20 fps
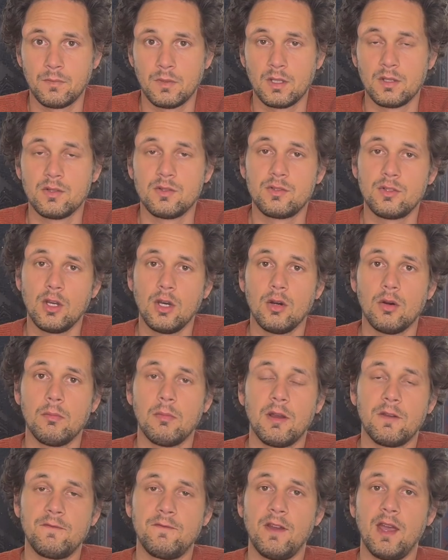So,
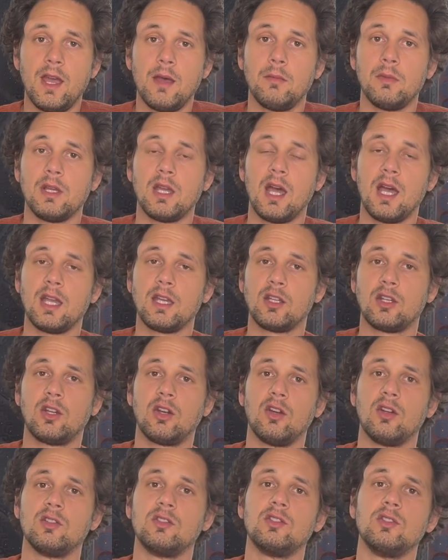my family, I
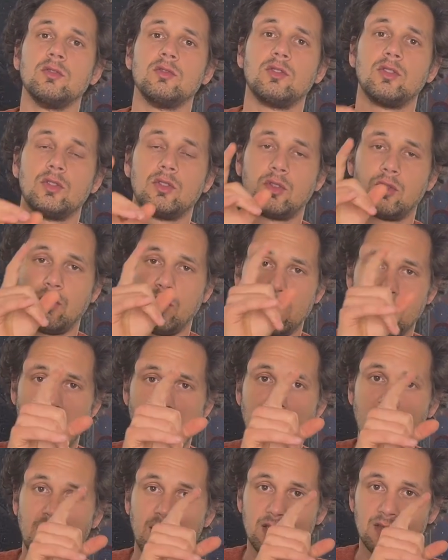encourage you to
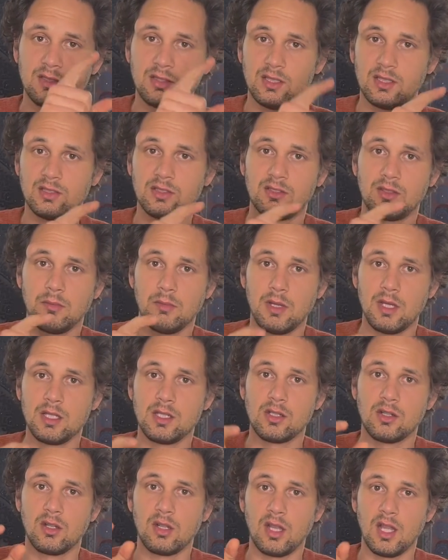create a system in
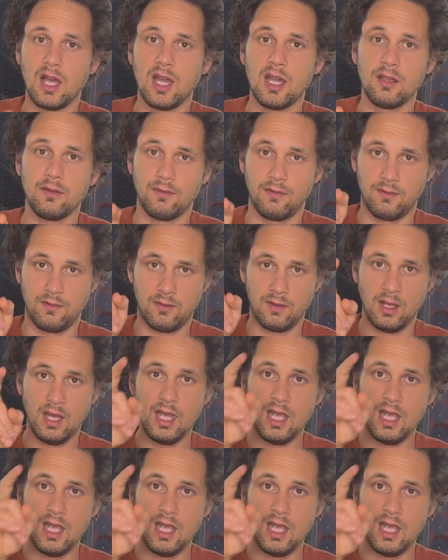your life.